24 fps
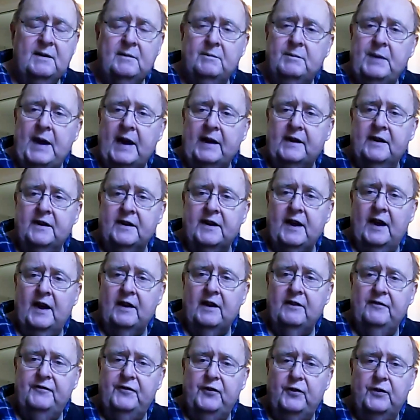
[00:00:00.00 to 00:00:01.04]
back in
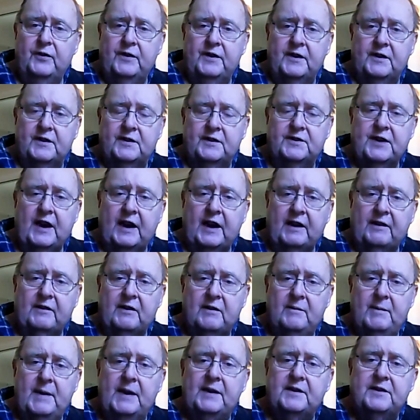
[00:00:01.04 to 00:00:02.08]
California at
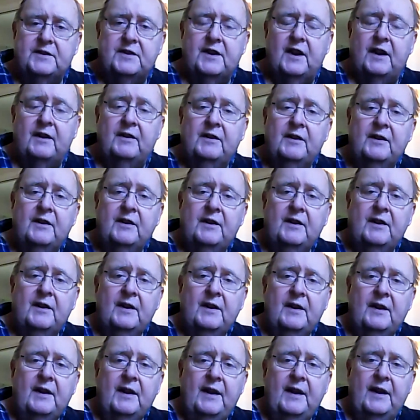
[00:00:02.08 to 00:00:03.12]
Sacramento.
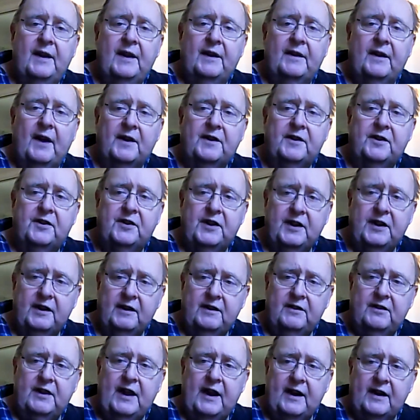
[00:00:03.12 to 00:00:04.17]
And I
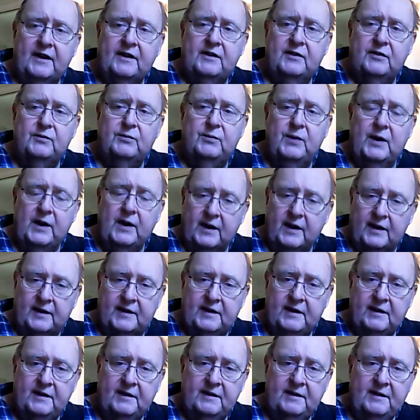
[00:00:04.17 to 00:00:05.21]
think that could
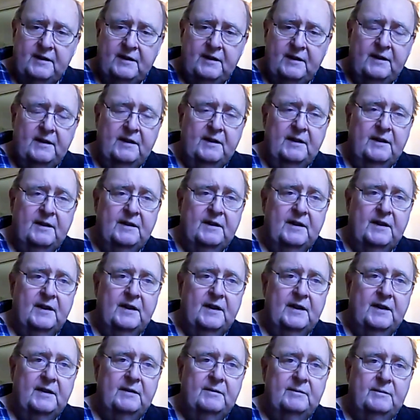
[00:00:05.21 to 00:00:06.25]
work.
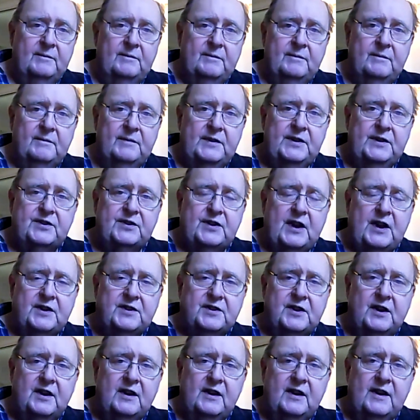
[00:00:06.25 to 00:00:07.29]
Yes, I
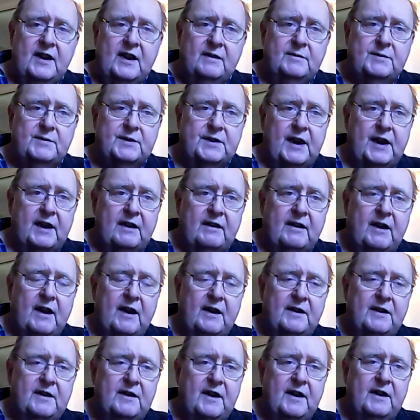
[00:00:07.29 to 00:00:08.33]
certainly hope so. I
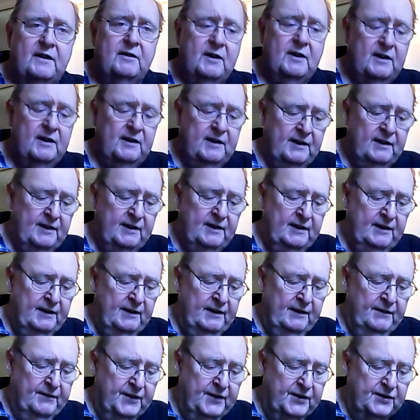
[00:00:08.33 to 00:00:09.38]
know
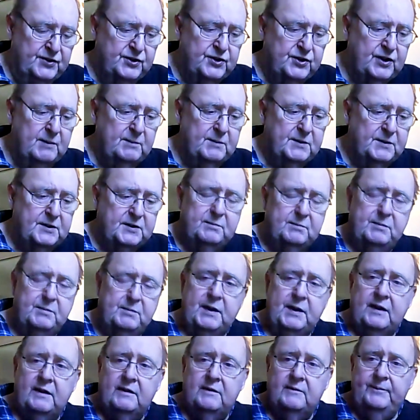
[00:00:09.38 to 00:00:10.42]
that Jim has
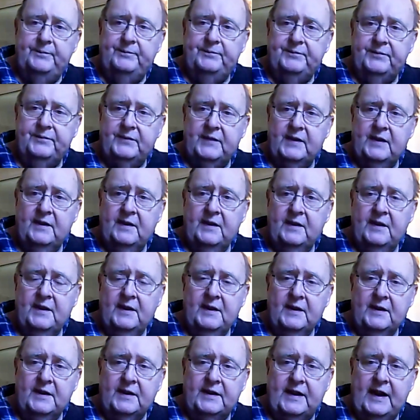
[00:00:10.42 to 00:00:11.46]
been
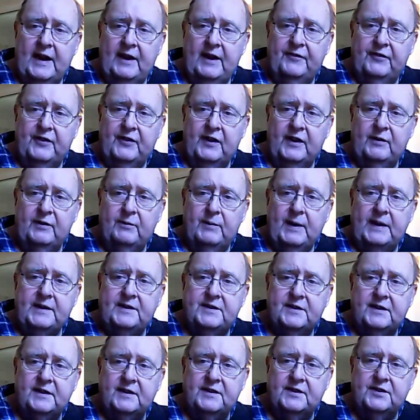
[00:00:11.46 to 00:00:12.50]
carefully
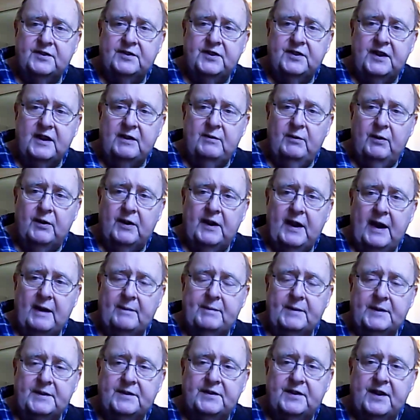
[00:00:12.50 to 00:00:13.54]
waiting to see what
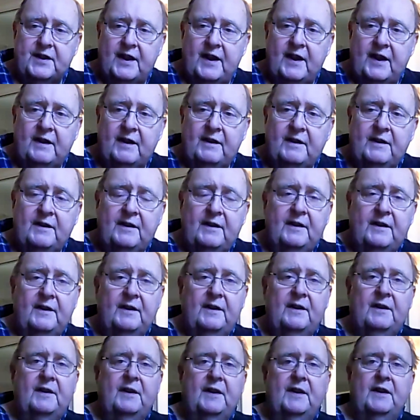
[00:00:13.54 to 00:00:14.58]
happens there,
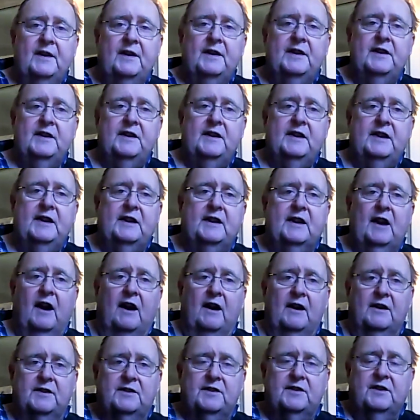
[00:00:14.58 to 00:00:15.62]
but he
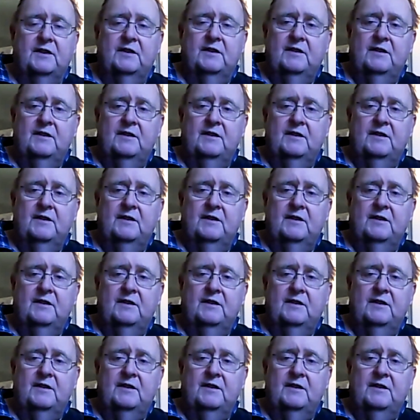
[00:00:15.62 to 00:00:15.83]
can't